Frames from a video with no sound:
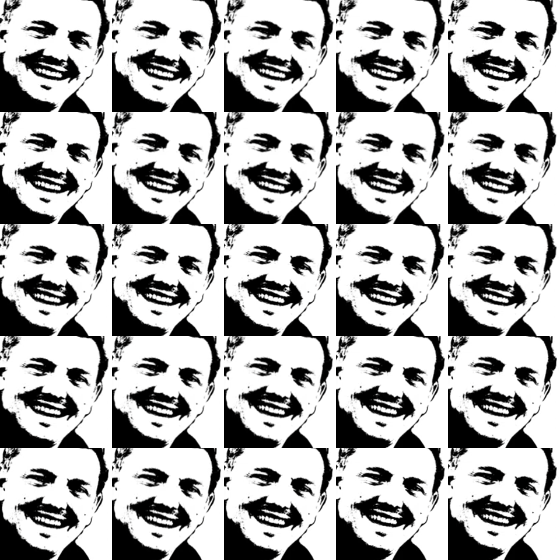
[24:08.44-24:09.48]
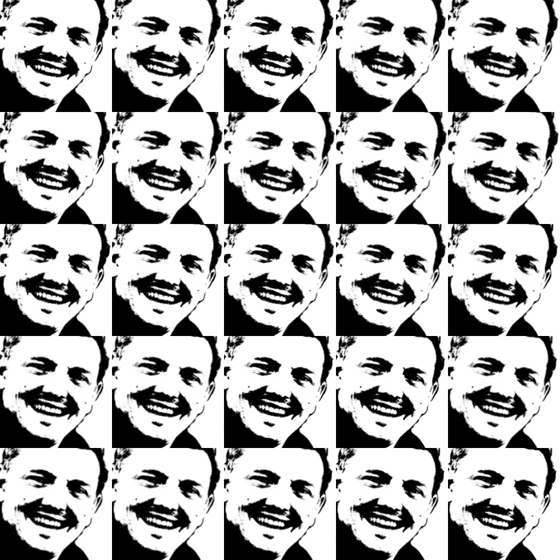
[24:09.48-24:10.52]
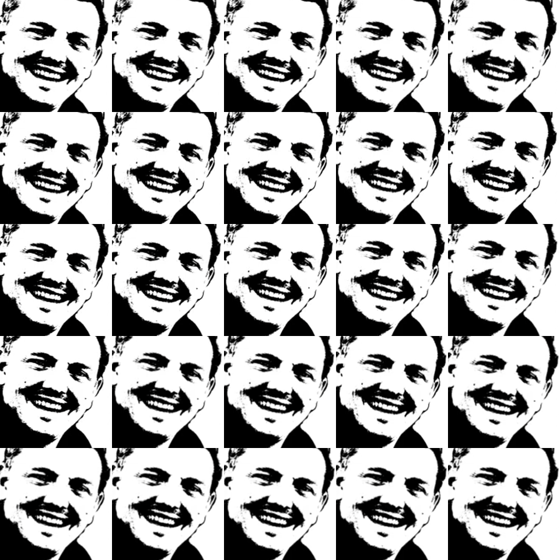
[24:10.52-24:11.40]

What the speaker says: The inner guard or something fell out, I think, as well.